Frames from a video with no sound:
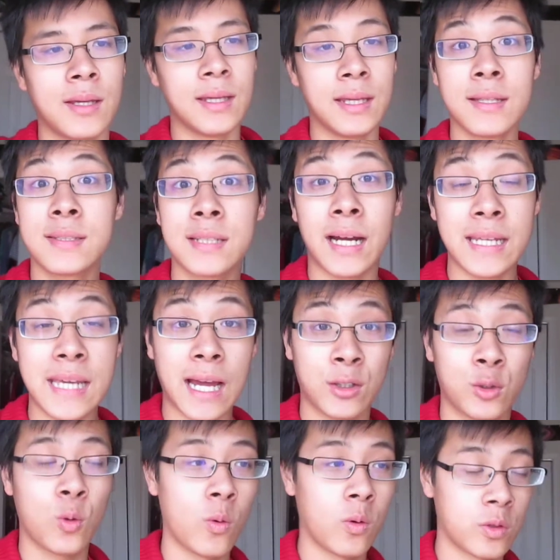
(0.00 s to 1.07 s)
inside the
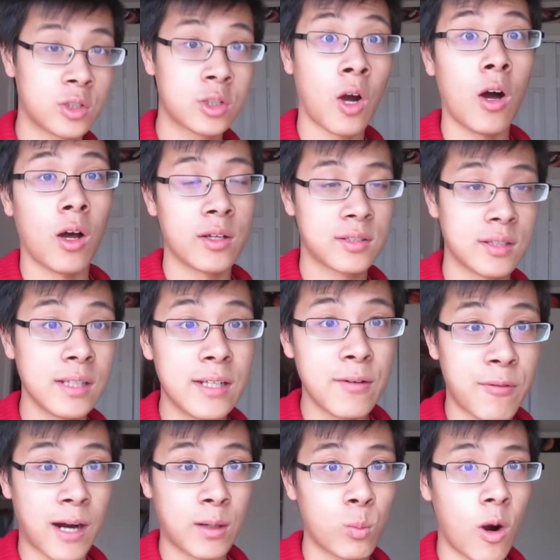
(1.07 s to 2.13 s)
actual
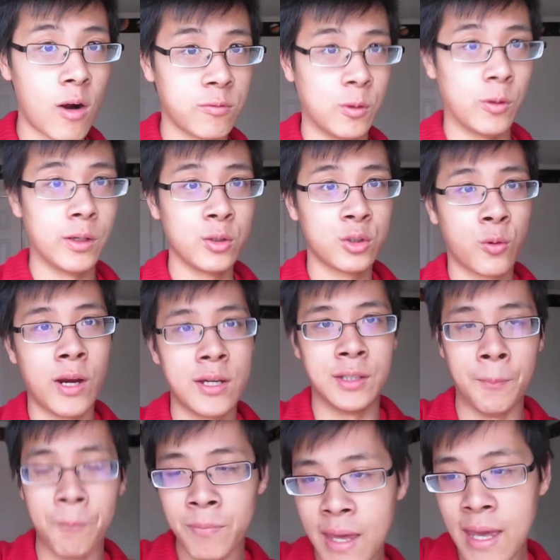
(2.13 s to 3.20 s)
solidified waffle. It was crazy.